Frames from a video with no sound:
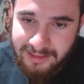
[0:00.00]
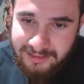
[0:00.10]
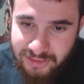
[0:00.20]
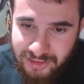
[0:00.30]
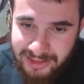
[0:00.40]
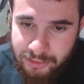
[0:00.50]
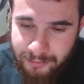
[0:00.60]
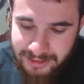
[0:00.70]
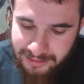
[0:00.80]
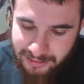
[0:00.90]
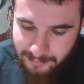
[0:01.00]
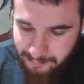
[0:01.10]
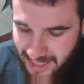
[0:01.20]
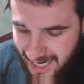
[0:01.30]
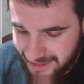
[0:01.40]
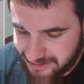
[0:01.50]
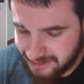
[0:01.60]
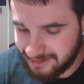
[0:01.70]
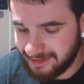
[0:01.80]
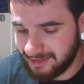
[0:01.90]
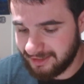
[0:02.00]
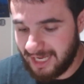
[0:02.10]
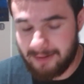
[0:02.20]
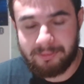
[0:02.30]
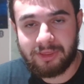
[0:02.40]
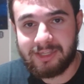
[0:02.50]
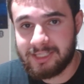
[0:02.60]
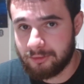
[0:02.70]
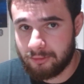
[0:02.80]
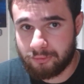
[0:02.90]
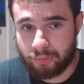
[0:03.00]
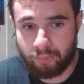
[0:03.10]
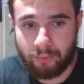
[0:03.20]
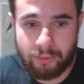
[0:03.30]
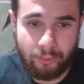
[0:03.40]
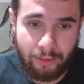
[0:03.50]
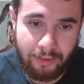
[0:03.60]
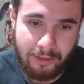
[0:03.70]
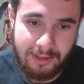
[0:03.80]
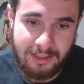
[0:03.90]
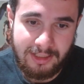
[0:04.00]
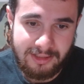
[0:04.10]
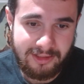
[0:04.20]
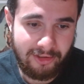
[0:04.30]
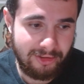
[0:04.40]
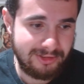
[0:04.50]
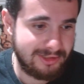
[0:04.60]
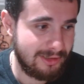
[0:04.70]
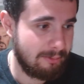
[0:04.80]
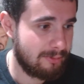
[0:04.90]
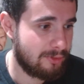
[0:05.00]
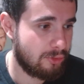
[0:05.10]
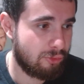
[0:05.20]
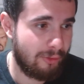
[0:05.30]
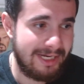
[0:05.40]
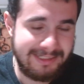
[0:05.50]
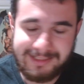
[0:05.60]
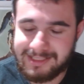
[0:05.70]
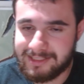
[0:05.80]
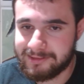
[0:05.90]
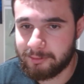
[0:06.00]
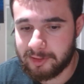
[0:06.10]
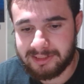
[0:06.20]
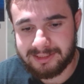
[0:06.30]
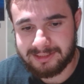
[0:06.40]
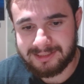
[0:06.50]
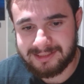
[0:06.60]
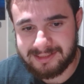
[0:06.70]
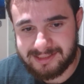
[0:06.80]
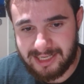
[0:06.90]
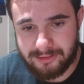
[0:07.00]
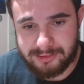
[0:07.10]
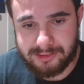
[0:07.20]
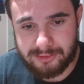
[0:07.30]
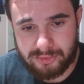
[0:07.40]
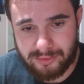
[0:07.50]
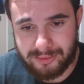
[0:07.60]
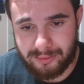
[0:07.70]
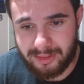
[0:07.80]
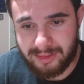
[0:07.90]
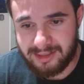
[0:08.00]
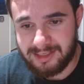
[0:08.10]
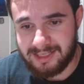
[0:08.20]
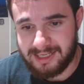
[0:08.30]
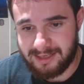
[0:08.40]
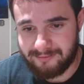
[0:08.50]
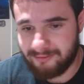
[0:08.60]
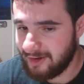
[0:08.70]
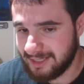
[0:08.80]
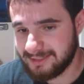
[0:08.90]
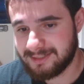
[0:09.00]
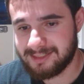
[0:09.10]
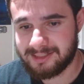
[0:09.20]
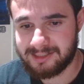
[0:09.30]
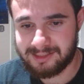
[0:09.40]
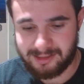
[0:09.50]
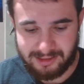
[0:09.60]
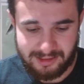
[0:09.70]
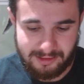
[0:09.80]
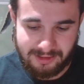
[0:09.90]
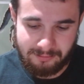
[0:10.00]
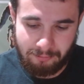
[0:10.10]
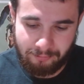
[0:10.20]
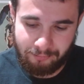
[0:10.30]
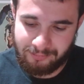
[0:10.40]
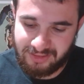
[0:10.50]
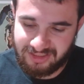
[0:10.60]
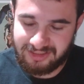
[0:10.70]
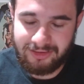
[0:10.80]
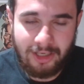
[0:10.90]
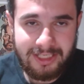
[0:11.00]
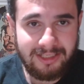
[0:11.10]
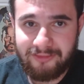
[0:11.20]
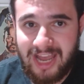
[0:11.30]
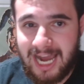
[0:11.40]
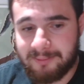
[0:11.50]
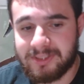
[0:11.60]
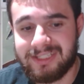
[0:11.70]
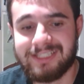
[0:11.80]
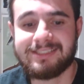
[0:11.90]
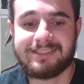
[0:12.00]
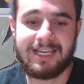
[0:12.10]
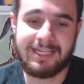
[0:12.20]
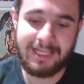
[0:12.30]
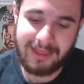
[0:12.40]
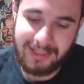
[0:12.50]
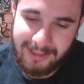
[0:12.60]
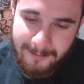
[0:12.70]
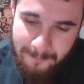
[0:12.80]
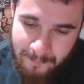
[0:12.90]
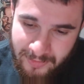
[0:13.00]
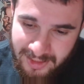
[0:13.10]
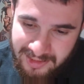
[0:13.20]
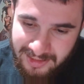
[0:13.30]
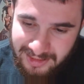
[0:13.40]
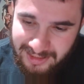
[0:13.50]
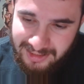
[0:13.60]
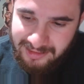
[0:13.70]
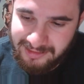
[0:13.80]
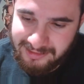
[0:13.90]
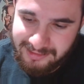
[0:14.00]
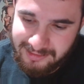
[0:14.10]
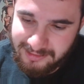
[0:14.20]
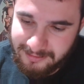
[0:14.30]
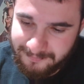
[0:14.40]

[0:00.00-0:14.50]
genuine compassion and empathy and truth. There are some great scenes where he just tells the truth and finds this nugget of happiness. And I think it is,